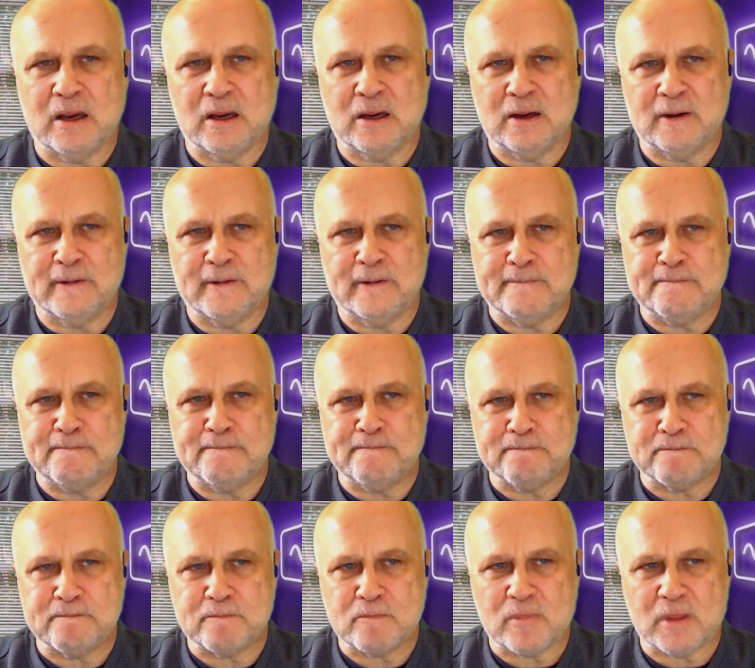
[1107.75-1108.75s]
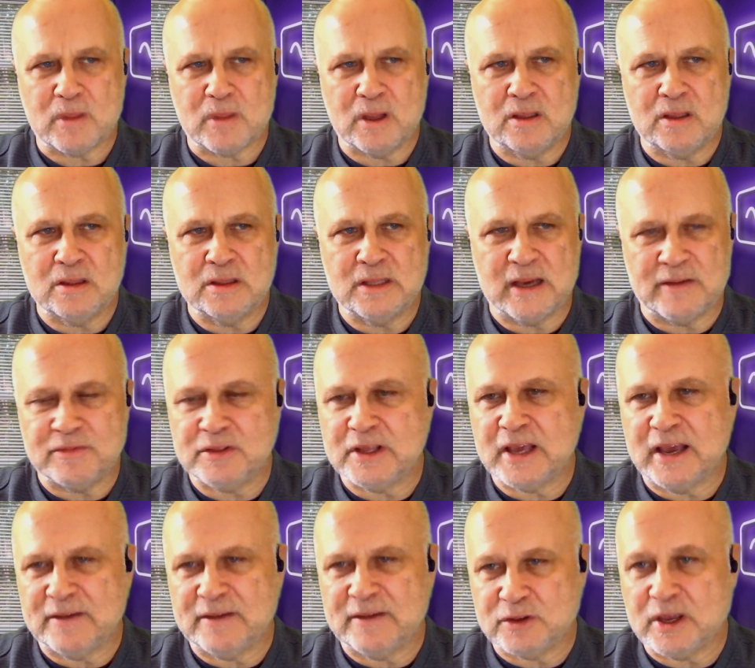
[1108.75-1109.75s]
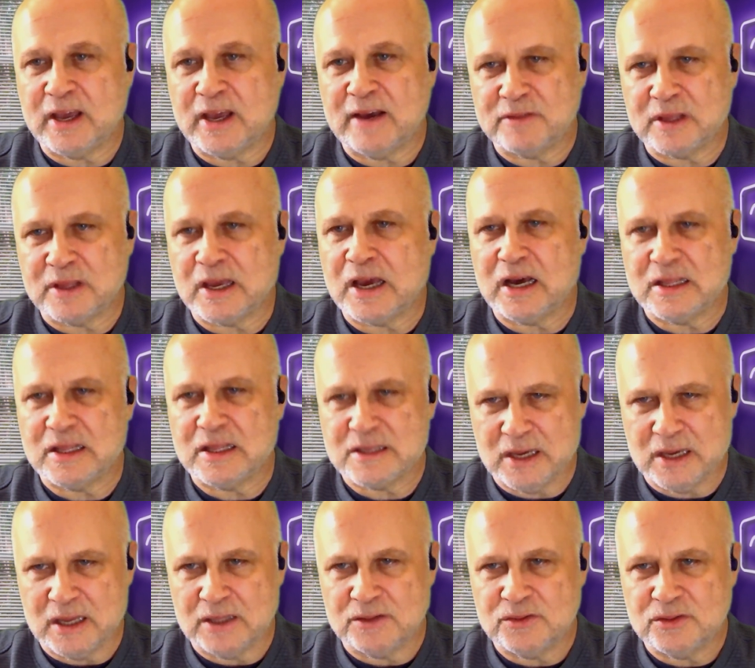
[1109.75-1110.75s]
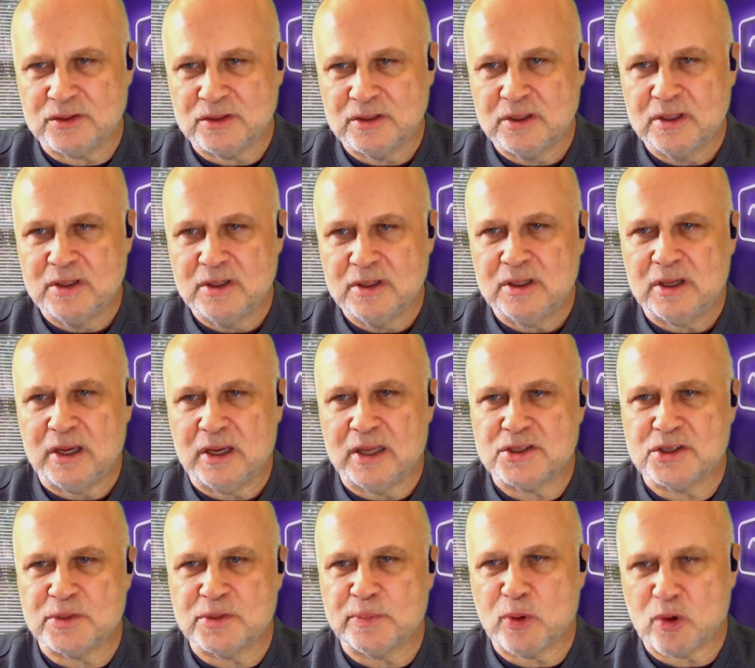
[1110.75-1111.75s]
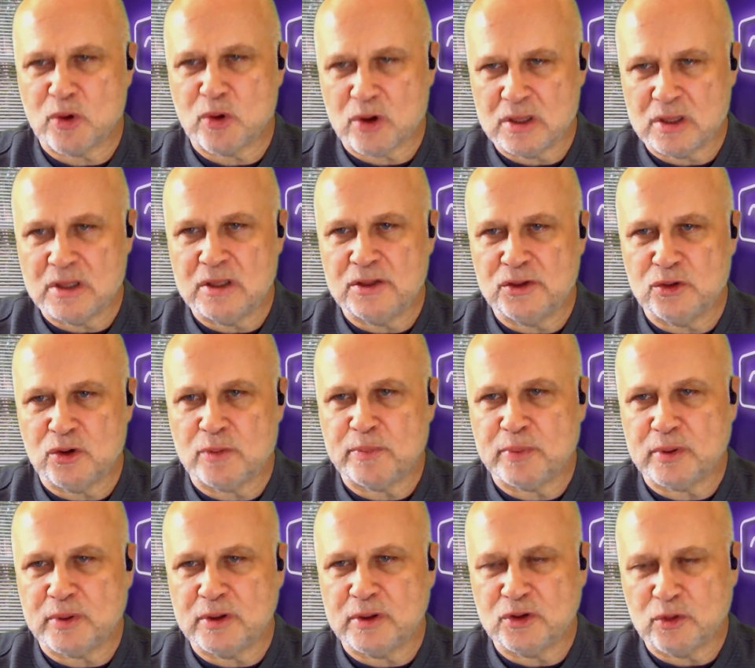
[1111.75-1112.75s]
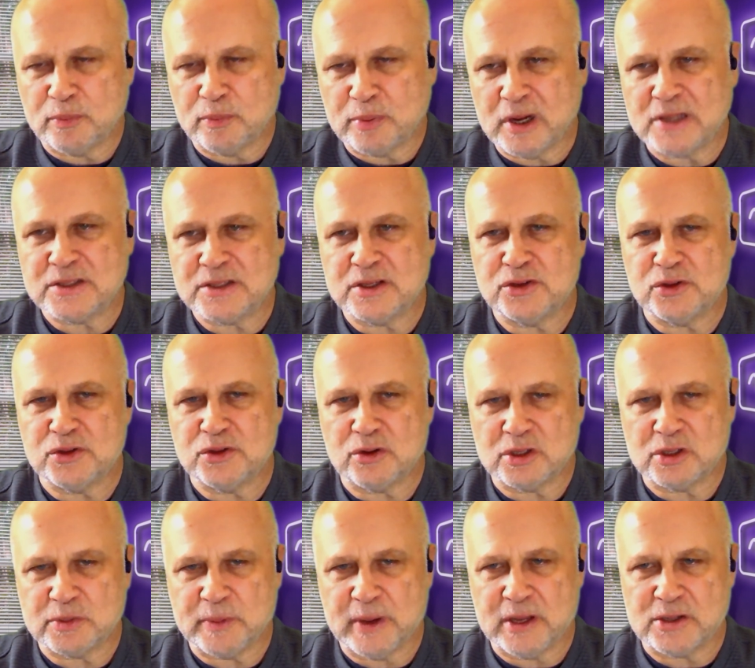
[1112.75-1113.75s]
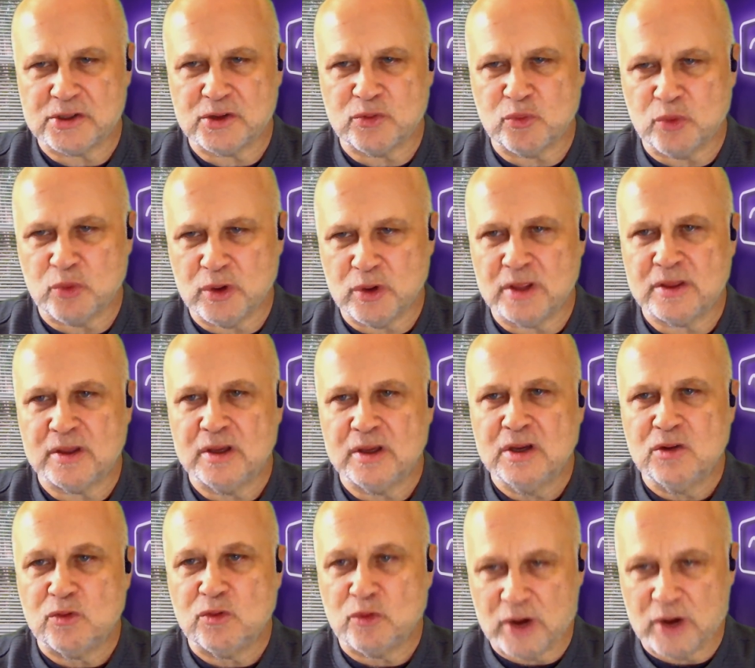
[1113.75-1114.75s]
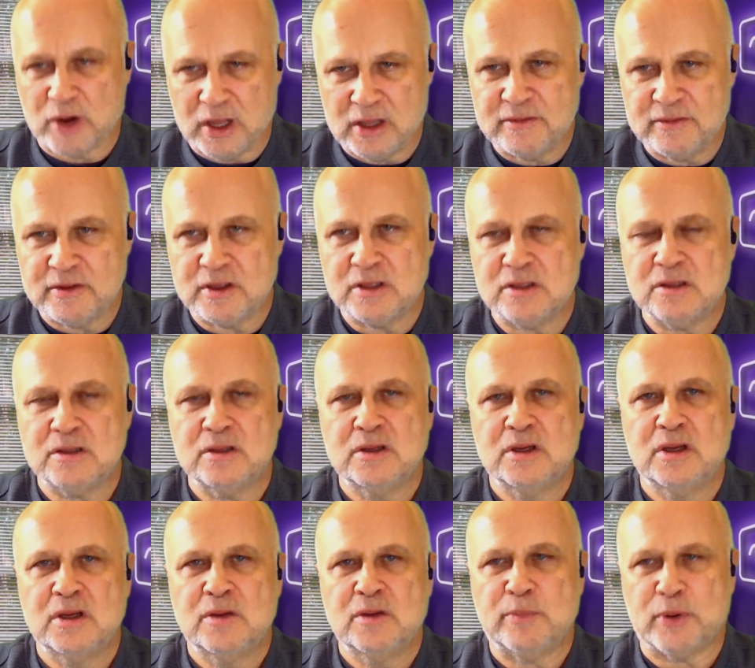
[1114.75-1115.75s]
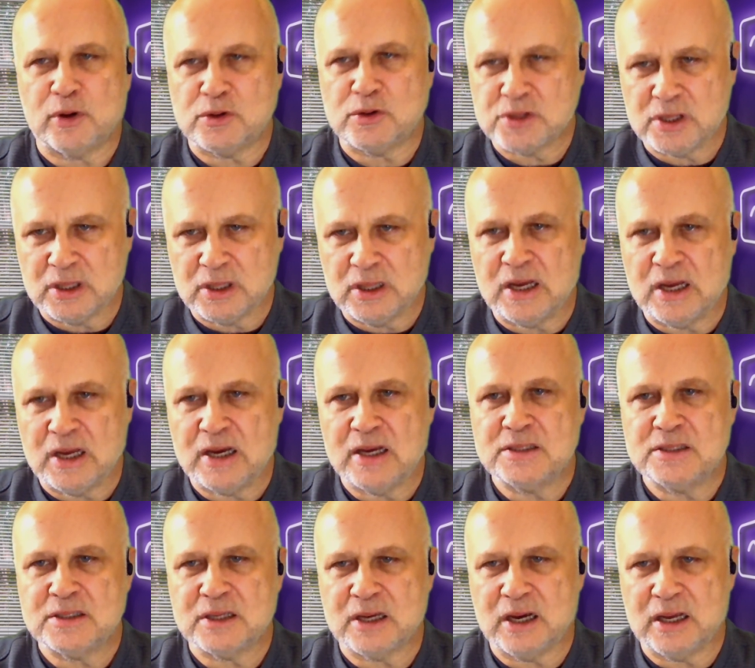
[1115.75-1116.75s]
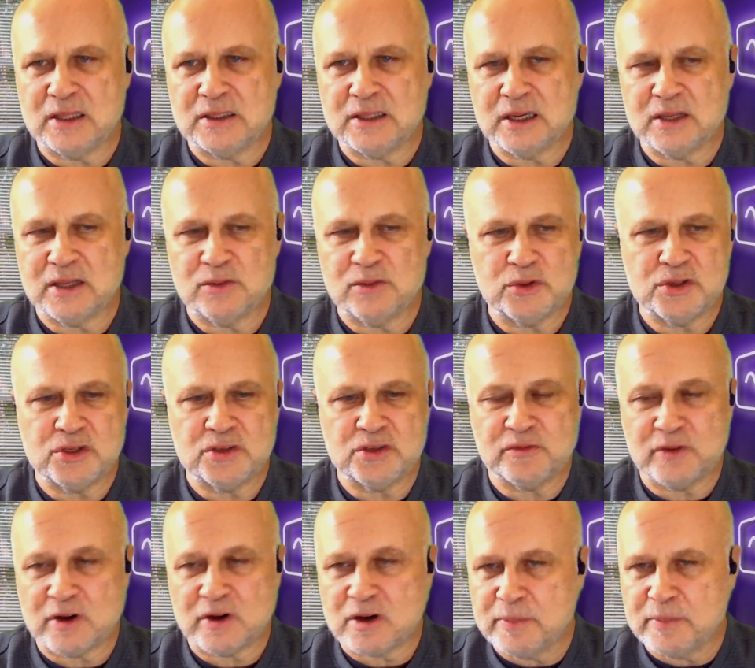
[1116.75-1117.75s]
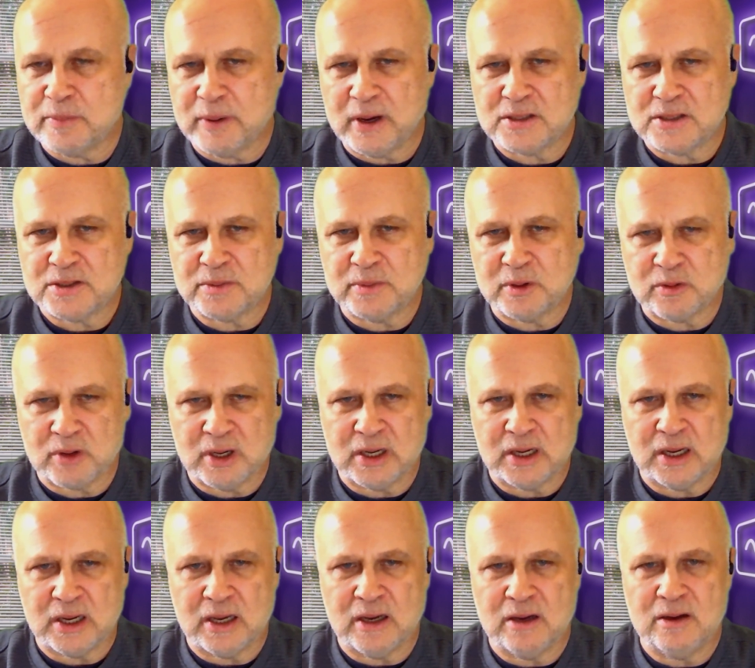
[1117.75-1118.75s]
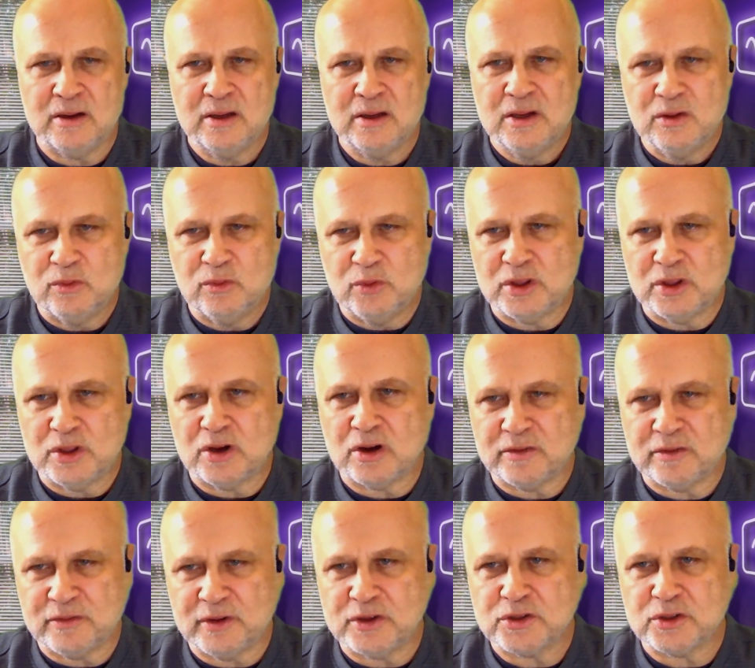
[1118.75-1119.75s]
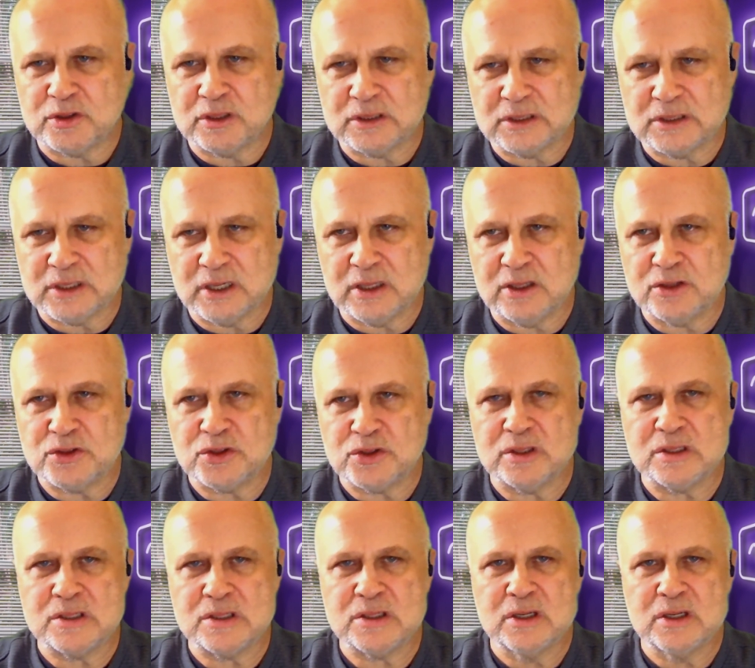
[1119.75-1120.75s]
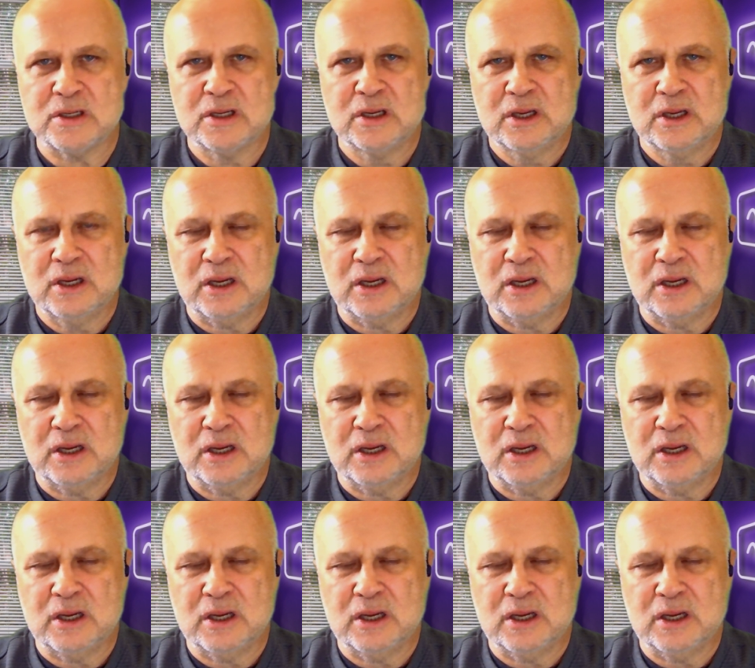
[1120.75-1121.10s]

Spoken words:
definitely have to have the content and support your presence, your expansion with relevant, personalized content, which is very possible right now with artificial intelligence,